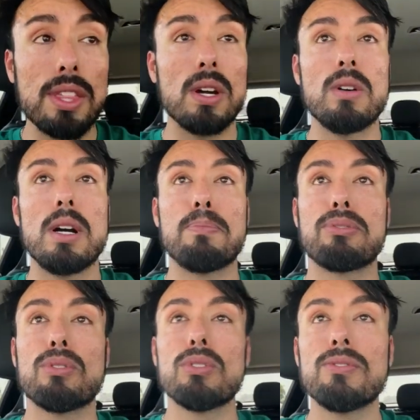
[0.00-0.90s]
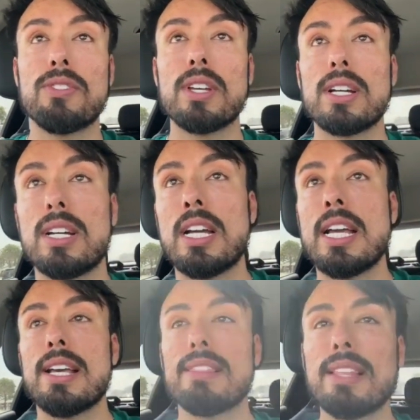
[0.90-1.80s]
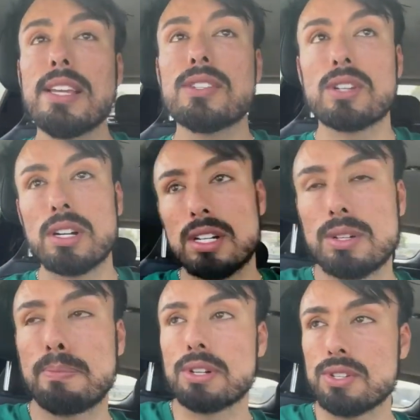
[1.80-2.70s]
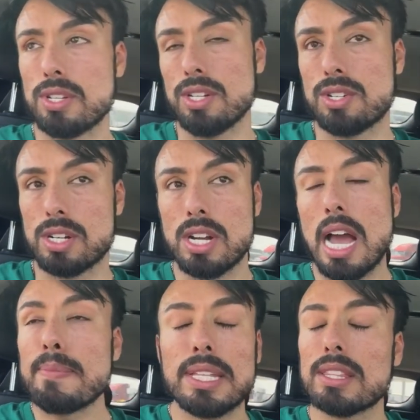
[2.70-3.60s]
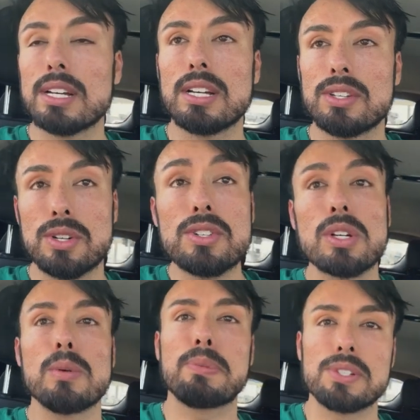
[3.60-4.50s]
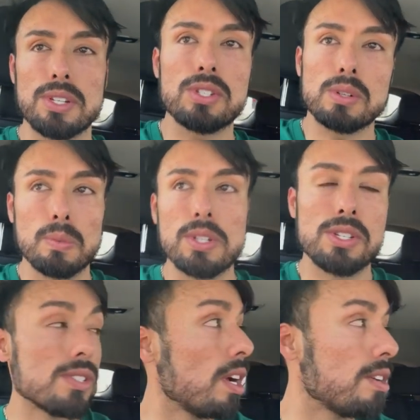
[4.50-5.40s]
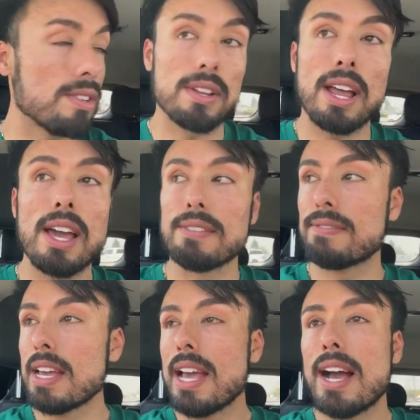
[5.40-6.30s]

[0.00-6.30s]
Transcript: though, approve the laser procedure. I mean, the surgical procedure, which is under the knife.